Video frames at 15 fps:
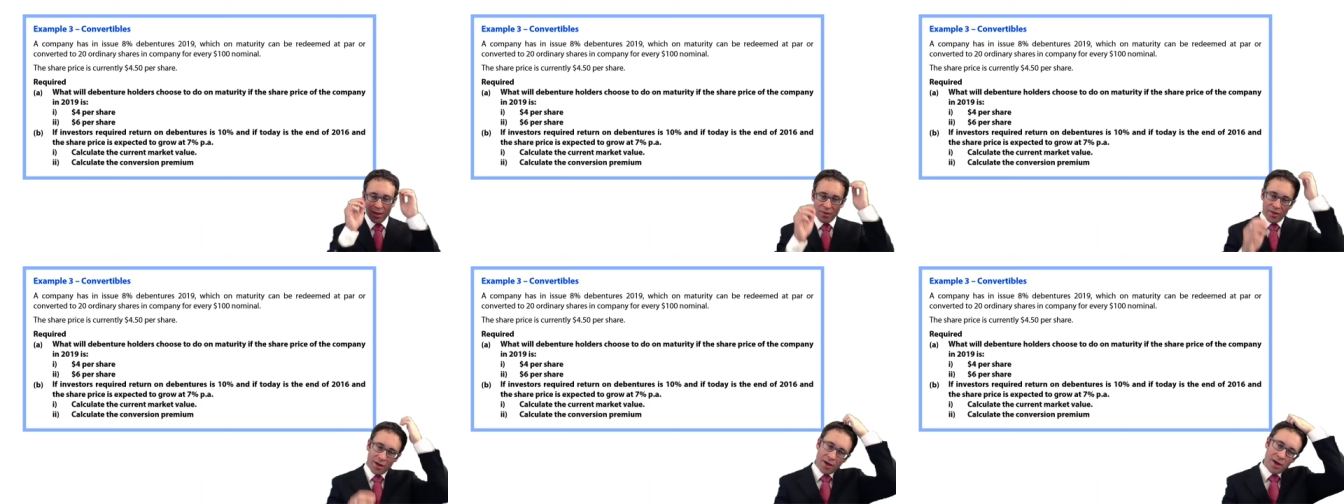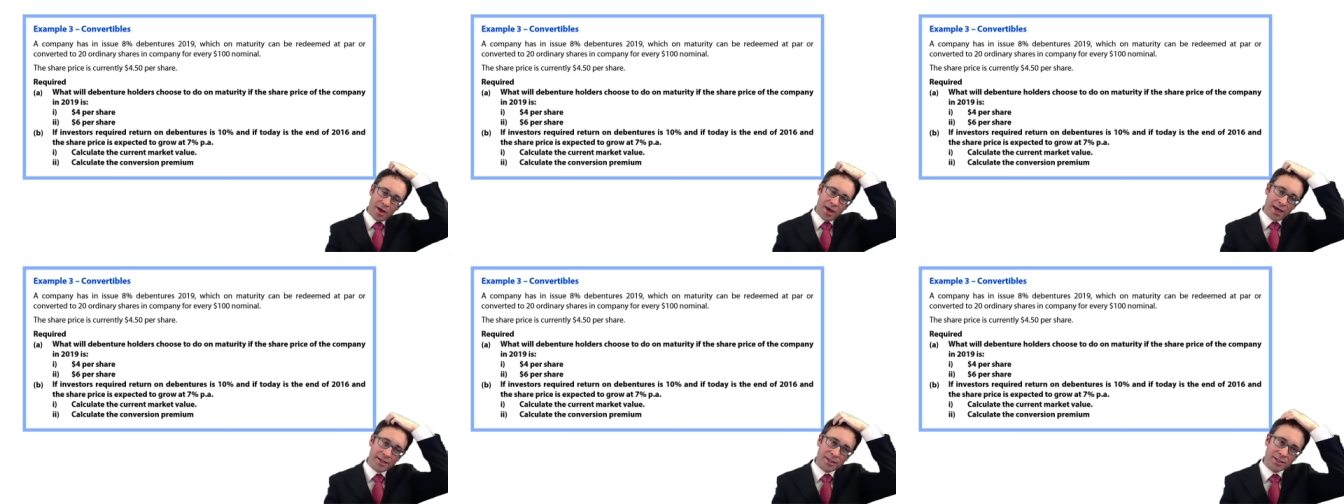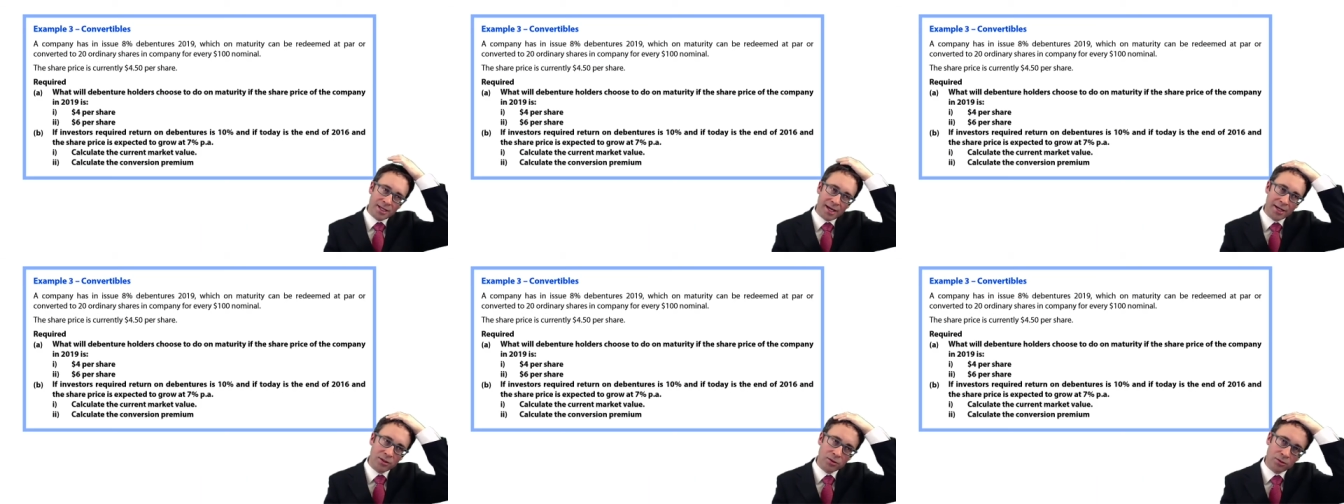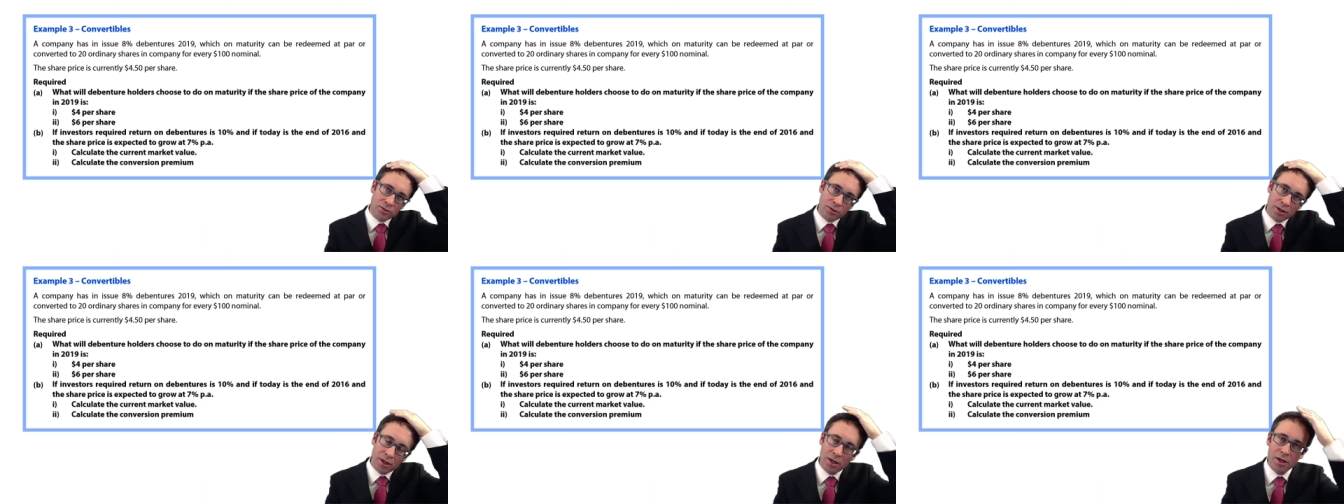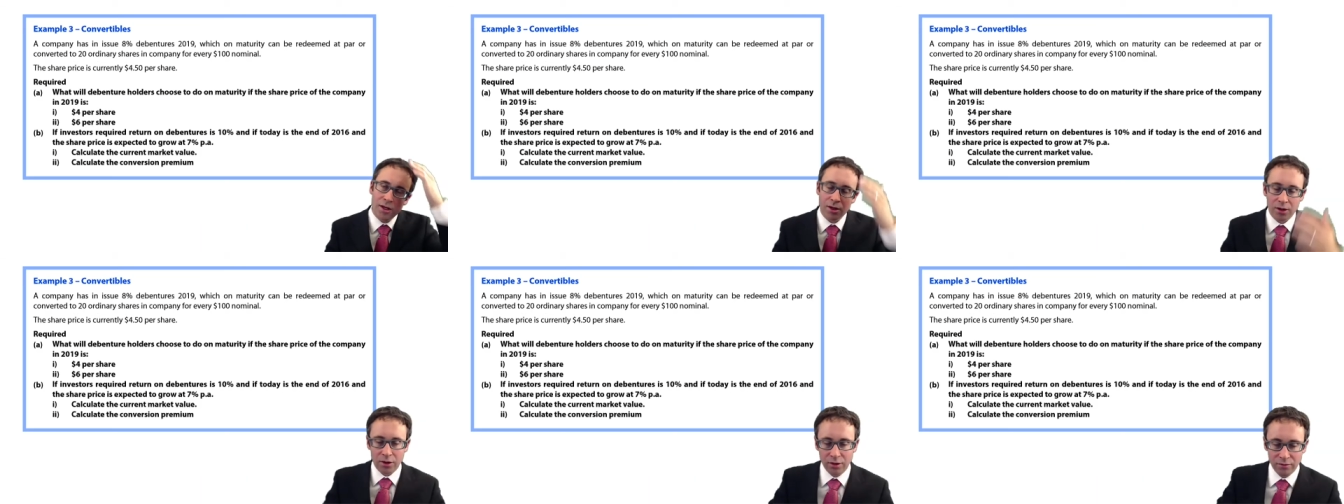there entitled
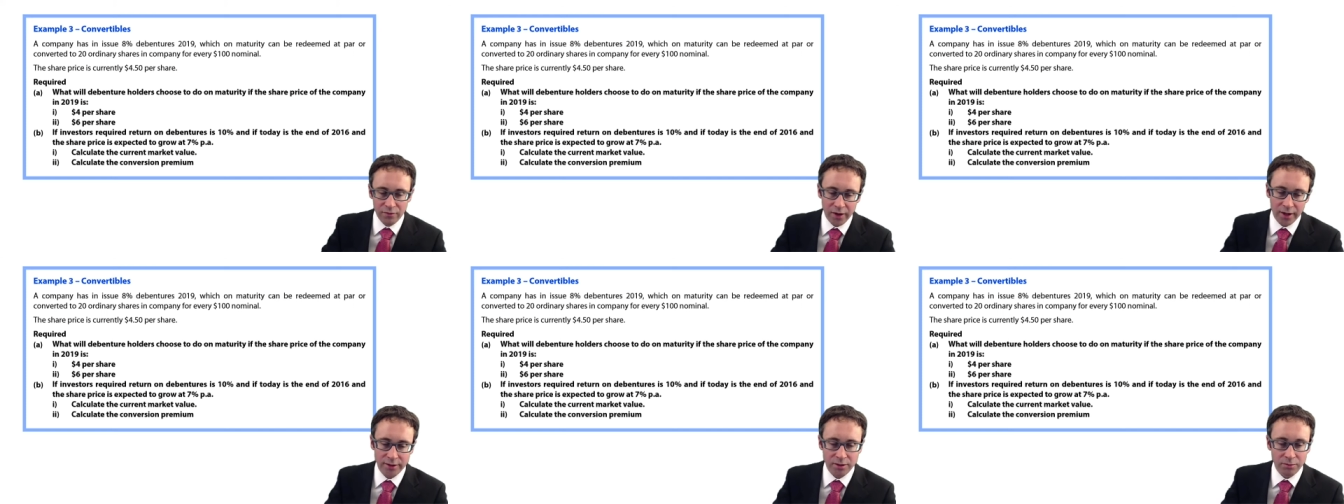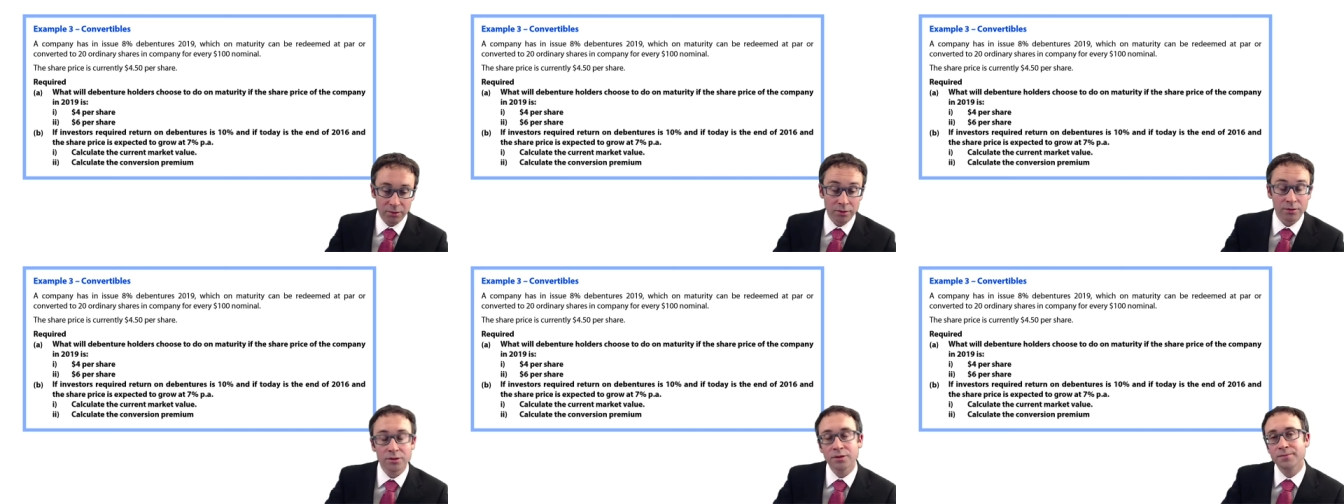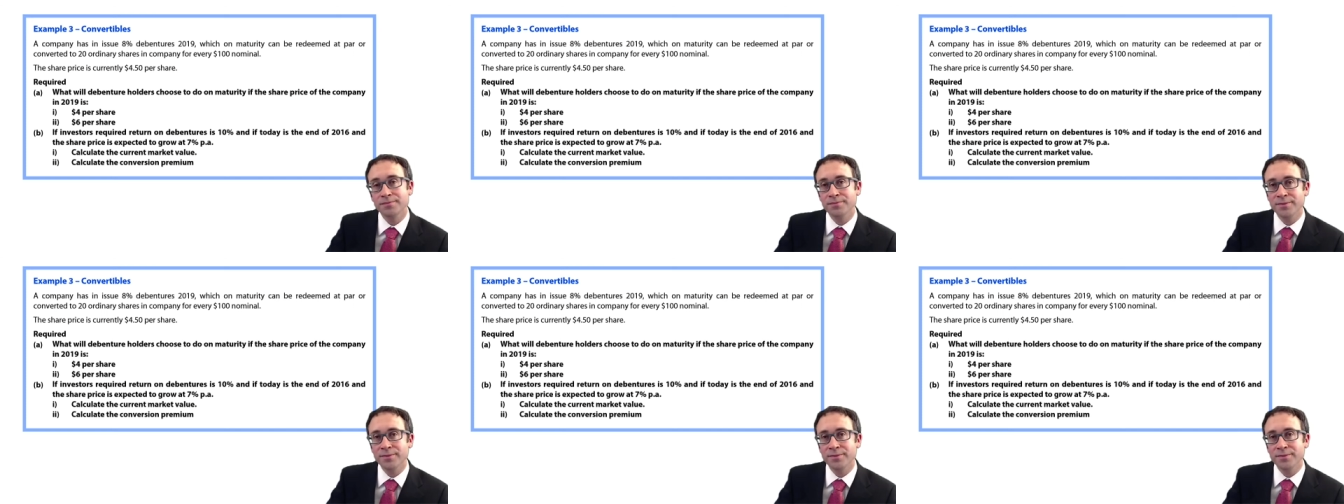convertibles.